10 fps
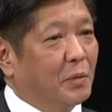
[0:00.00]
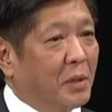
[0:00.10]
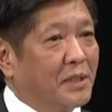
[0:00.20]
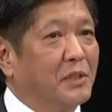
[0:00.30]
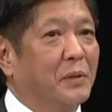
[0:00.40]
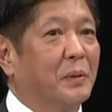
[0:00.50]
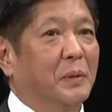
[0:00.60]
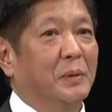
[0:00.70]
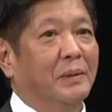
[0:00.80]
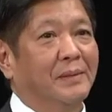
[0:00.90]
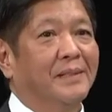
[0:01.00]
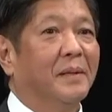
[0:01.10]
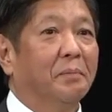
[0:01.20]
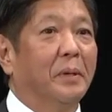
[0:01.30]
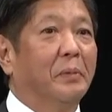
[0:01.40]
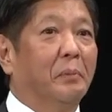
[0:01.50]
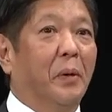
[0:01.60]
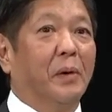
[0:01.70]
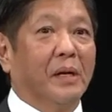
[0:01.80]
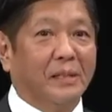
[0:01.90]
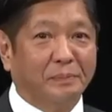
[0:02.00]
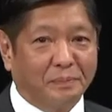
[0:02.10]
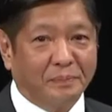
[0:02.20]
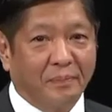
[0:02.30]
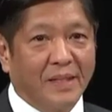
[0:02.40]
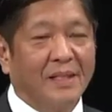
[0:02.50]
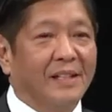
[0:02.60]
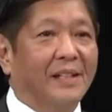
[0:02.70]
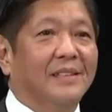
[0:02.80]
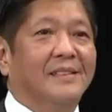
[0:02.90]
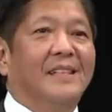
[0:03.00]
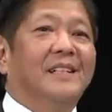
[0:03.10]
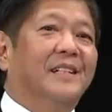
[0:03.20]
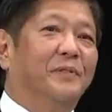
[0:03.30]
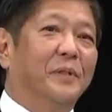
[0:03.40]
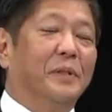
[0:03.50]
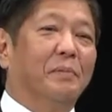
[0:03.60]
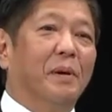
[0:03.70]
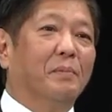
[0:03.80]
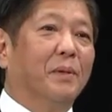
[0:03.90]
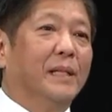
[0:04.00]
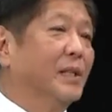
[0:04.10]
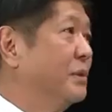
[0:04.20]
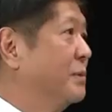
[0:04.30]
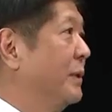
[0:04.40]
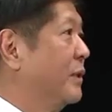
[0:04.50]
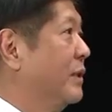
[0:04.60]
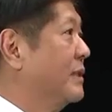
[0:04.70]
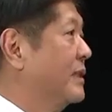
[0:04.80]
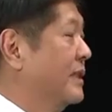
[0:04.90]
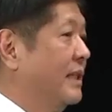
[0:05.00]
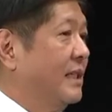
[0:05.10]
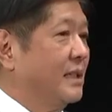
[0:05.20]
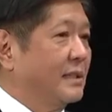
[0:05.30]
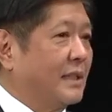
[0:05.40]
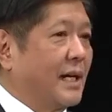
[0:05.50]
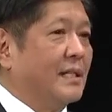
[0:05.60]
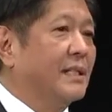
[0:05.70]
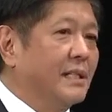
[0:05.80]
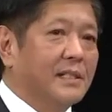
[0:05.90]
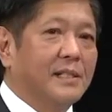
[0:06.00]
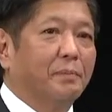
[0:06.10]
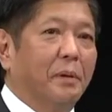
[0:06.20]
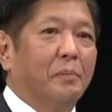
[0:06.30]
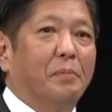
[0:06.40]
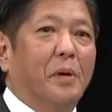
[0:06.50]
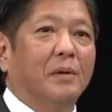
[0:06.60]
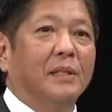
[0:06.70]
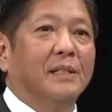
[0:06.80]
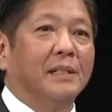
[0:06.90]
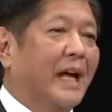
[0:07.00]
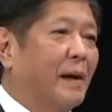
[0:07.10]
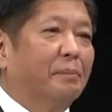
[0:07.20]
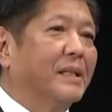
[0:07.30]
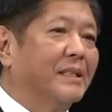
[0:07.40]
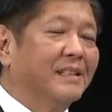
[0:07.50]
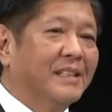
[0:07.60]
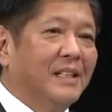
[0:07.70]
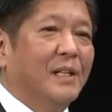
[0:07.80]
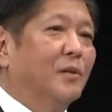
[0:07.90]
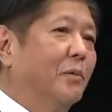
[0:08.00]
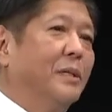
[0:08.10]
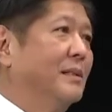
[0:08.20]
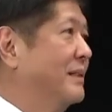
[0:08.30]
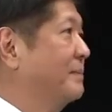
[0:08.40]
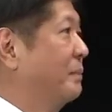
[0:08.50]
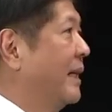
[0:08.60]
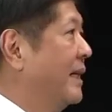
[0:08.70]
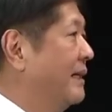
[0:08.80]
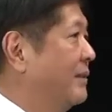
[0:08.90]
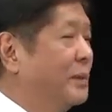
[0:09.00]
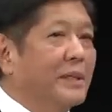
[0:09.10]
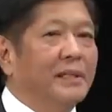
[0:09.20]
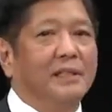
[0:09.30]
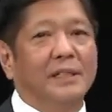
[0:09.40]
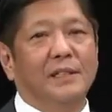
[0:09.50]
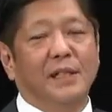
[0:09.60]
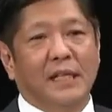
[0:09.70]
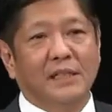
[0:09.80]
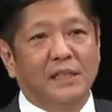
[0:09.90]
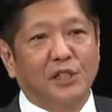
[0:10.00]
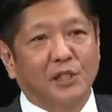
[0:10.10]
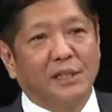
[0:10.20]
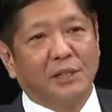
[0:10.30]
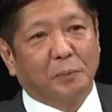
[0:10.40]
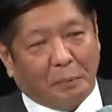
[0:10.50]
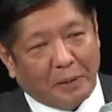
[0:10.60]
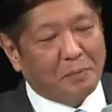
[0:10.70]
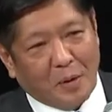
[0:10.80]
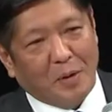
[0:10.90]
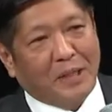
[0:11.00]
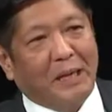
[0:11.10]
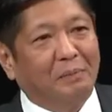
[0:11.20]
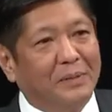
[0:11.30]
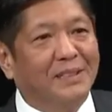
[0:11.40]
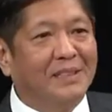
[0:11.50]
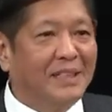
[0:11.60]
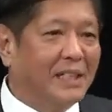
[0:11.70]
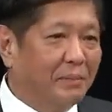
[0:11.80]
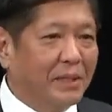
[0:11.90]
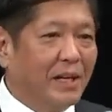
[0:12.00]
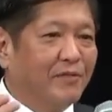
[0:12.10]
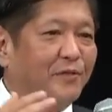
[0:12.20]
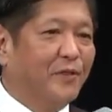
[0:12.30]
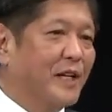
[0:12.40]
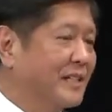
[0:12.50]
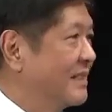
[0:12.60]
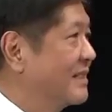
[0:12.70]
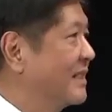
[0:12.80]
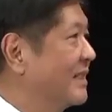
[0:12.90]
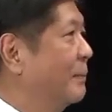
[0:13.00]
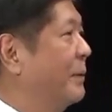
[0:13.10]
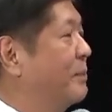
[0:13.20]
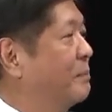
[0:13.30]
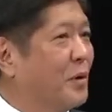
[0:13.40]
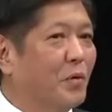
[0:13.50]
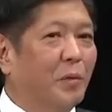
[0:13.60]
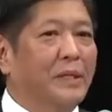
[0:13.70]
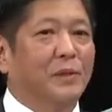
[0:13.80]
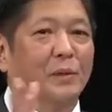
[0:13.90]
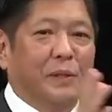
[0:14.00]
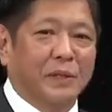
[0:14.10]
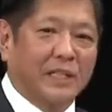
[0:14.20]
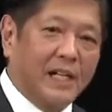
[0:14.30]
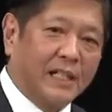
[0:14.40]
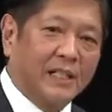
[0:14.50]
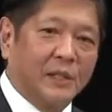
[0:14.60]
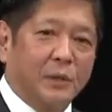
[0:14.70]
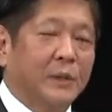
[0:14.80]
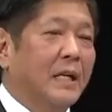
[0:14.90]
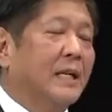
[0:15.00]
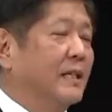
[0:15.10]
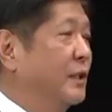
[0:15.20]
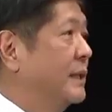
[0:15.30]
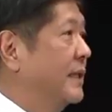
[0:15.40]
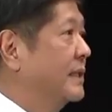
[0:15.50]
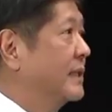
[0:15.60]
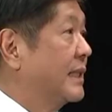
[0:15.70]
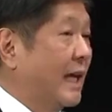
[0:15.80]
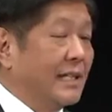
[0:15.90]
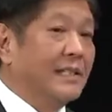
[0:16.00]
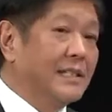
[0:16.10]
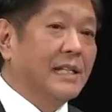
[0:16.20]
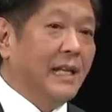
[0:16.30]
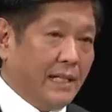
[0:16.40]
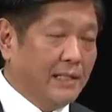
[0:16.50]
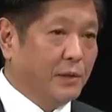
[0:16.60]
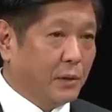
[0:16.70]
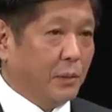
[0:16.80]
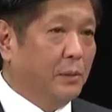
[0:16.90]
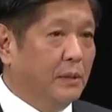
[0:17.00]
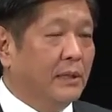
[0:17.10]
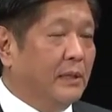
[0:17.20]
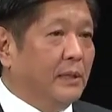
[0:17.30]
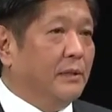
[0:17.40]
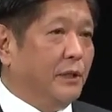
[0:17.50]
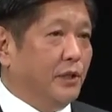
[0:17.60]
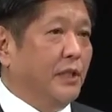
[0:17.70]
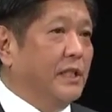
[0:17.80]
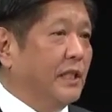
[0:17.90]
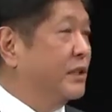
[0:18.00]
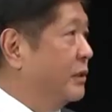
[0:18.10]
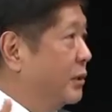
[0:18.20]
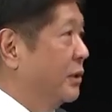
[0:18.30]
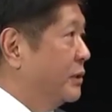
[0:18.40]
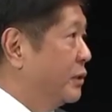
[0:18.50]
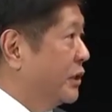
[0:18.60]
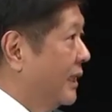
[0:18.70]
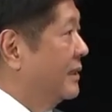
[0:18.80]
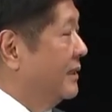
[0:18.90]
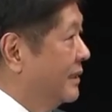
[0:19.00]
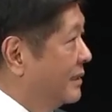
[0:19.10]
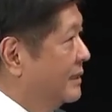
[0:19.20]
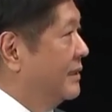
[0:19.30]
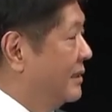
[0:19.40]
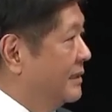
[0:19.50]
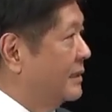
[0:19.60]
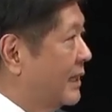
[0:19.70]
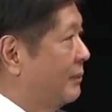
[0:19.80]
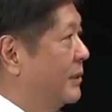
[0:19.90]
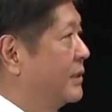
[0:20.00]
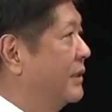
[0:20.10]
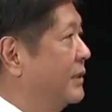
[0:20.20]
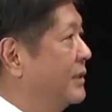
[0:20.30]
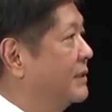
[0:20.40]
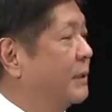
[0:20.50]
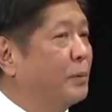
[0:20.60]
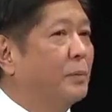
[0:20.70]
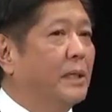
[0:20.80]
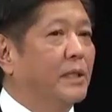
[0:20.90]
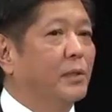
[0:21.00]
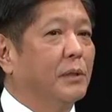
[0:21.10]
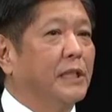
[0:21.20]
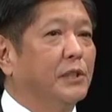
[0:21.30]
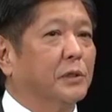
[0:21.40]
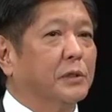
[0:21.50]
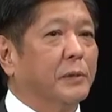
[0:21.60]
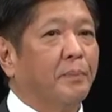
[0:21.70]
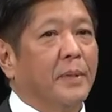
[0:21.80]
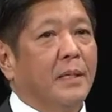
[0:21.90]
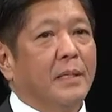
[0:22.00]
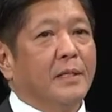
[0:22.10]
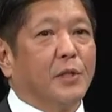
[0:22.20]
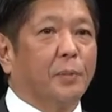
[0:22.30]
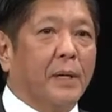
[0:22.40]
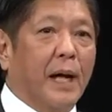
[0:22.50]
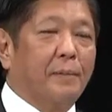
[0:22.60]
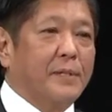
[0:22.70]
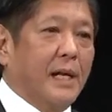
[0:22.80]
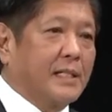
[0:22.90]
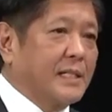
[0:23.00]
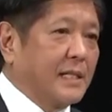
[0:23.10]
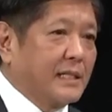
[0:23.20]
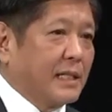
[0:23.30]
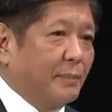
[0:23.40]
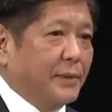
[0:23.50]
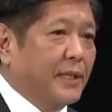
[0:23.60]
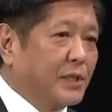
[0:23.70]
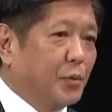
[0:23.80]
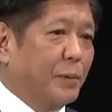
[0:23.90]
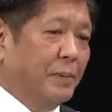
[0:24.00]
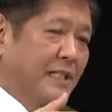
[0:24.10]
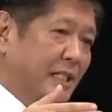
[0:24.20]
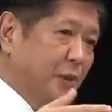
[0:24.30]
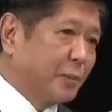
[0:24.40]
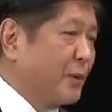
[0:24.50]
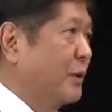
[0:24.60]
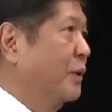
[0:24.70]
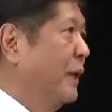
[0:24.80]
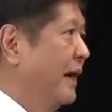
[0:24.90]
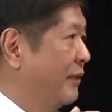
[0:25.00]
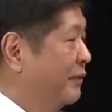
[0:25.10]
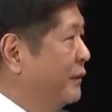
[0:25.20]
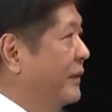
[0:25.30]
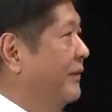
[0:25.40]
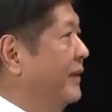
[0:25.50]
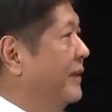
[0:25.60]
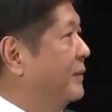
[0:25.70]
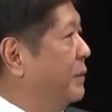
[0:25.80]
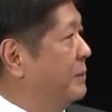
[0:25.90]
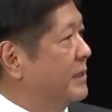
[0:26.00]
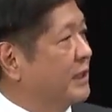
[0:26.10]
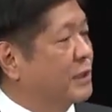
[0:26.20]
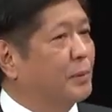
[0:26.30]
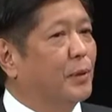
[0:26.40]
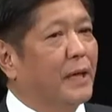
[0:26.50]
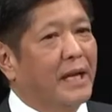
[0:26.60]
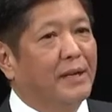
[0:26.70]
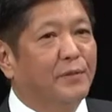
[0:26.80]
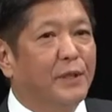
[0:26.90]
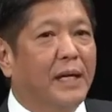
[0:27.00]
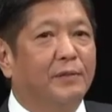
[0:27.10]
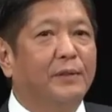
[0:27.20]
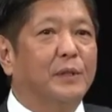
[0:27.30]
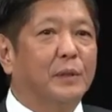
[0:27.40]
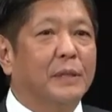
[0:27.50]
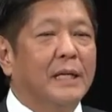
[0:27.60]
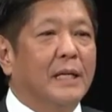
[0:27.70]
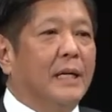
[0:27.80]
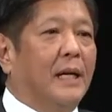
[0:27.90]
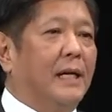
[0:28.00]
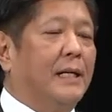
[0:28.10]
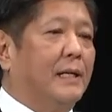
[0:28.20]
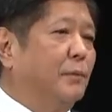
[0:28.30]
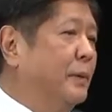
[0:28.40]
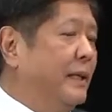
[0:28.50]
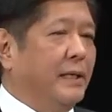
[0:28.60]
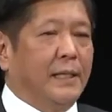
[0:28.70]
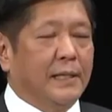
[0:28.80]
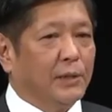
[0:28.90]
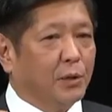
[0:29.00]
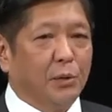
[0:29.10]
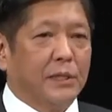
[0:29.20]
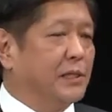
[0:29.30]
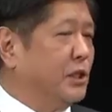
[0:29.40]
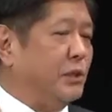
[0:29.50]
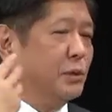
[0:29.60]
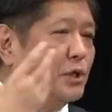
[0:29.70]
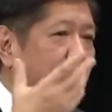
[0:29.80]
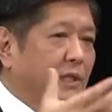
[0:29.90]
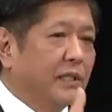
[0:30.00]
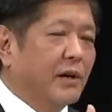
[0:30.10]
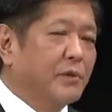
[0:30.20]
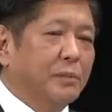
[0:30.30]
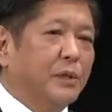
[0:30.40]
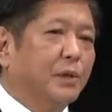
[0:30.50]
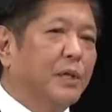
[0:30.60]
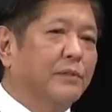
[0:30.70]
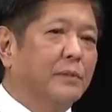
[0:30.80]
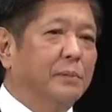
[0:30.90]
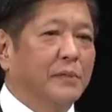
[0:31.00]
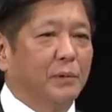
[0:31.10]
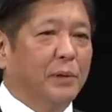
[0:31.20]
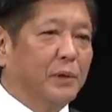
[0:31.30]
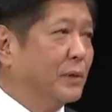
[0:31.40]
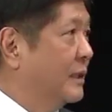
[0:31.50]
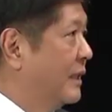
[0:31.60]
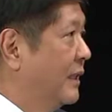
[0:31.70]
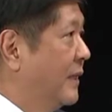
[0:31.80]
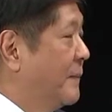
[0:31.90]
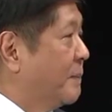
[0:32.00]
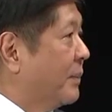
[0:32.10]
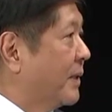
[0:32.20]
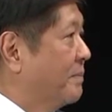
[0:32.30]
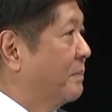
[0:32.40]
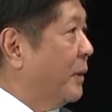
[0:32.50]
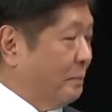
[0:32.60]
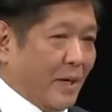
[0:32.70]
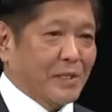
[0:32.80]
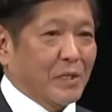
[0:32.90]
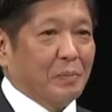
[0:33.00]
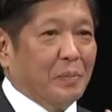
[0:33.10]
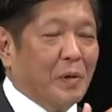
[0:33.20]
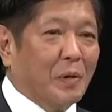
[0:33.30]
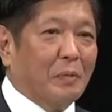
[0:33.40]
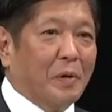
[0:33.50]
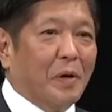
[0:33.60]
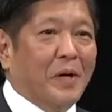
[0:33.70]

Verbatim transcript: was through ping pong. If you remember, it was because the uh, Chinese uh, ping pong uh, captain well, played with the United States ping pong captain, and they became friends. And ping pong went to China, to the United States, and this led to Richard Nixon going to China and uh, establishing uh, diplomatic relations. So perhaps that's uh, something. So we must explore everything. We must explore every avenue. Uh, we do it G to G, government to government. Basketball? Could we do basketball? Basketball could be